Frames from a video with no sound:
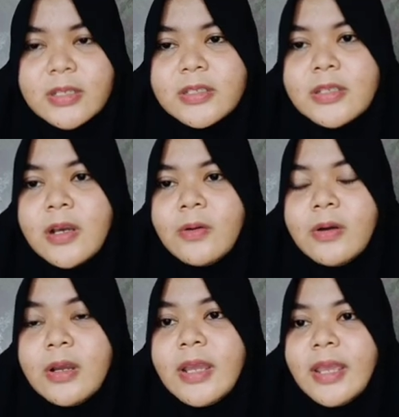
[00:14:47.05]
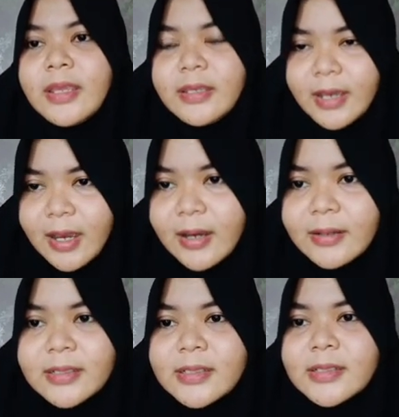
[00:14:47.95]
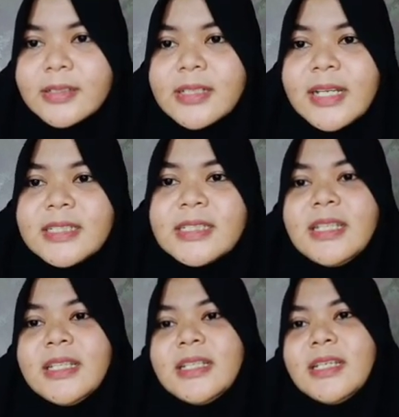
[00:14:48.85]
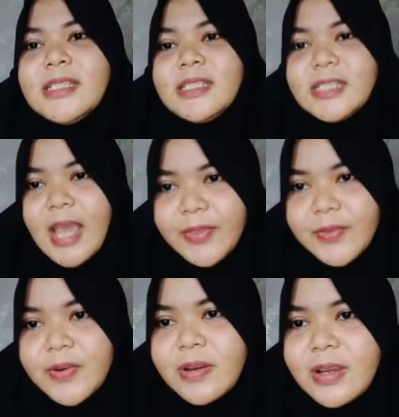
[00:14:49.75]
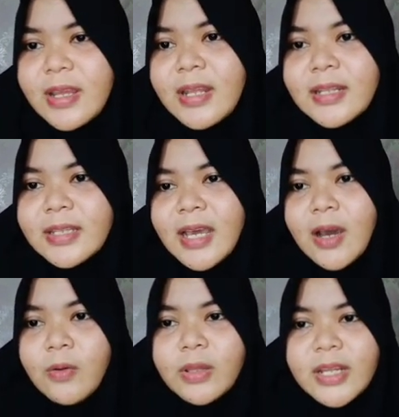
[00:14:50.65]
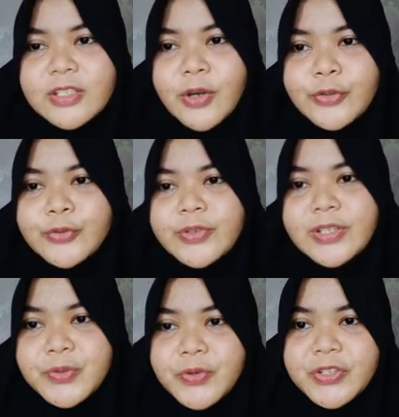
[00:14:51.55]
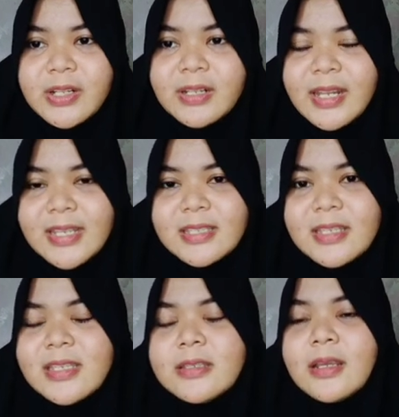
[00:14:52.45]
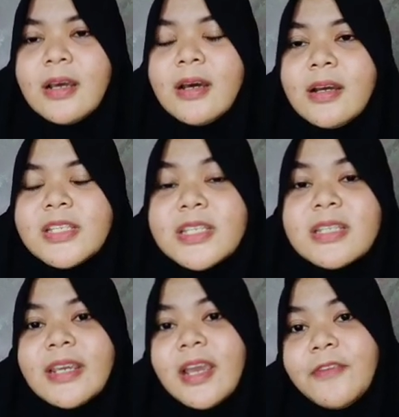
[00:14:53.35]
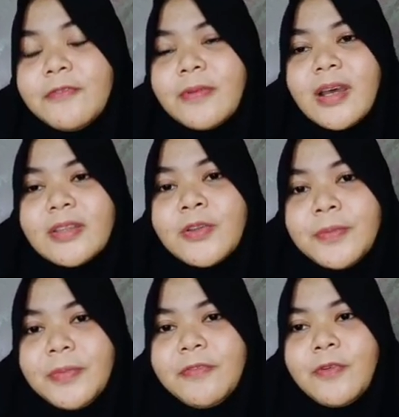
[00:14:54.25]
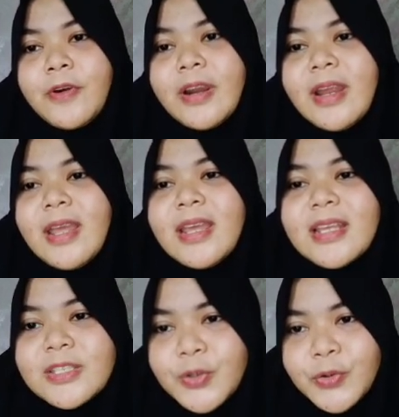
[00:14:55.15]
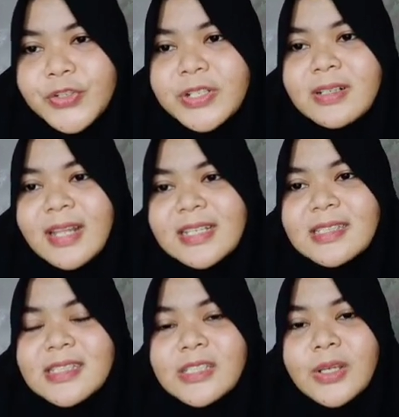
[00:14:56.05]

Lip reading: So yeah, that's the gender. Now let's go to the social classes. Just like I've taught before, social classes.